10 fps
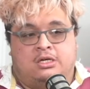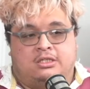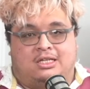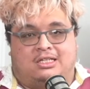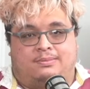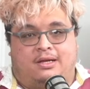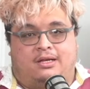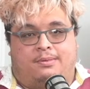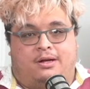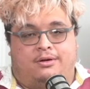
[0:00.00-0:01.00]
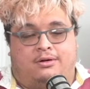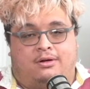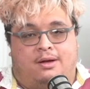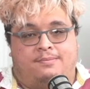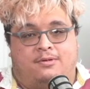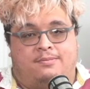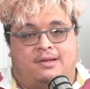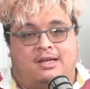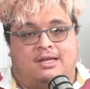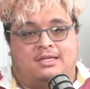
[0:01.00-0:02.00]
explained about her humble
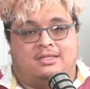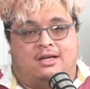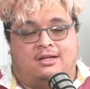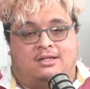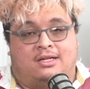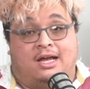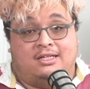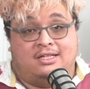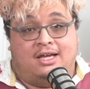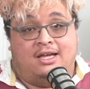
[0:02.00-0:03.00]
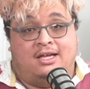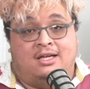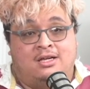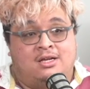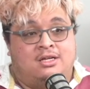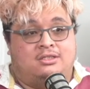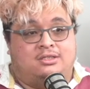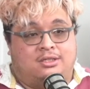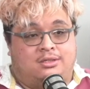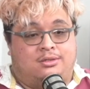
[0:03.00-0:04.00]
beginnings out in Kaitaia
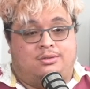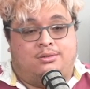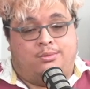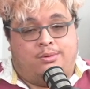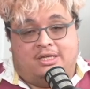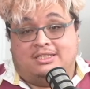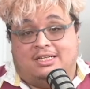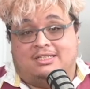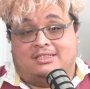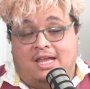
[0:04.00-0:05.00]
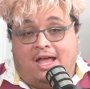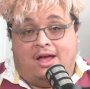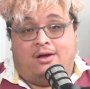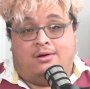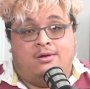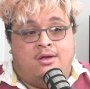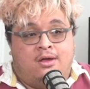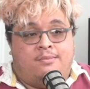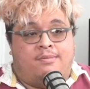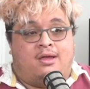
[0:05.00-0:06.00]
to where she is now,
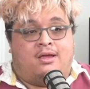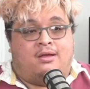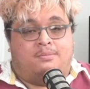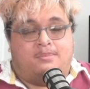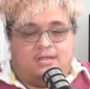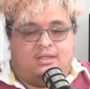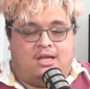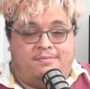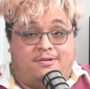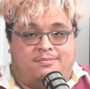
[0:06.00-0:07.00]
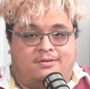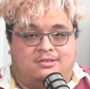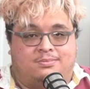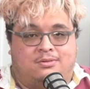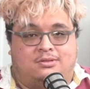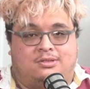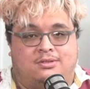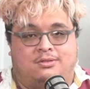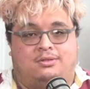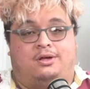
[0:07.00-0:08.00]
being an amazing deputy principal
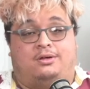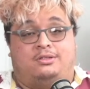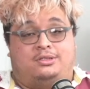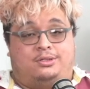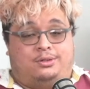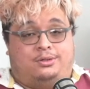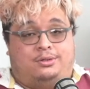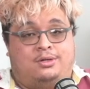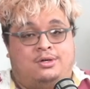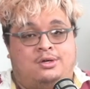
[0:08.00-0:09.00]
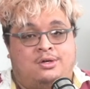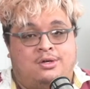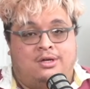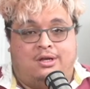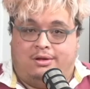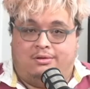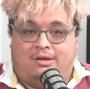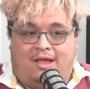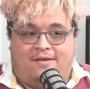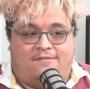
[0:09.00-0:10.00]
to those who,
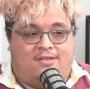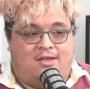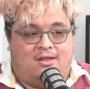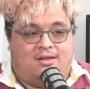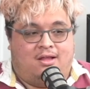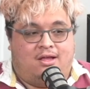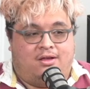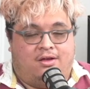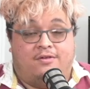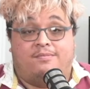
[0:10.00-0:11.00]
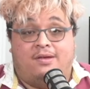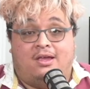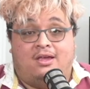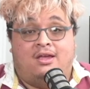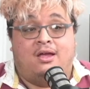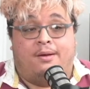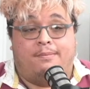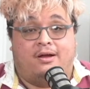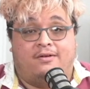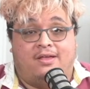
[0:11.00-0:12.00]
have the luck of being a
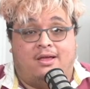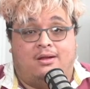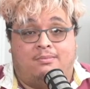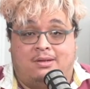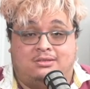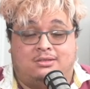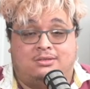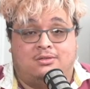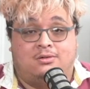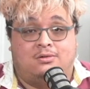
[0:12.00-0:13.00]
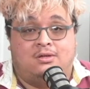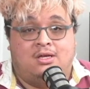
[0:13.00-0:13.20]
part of that amazing school,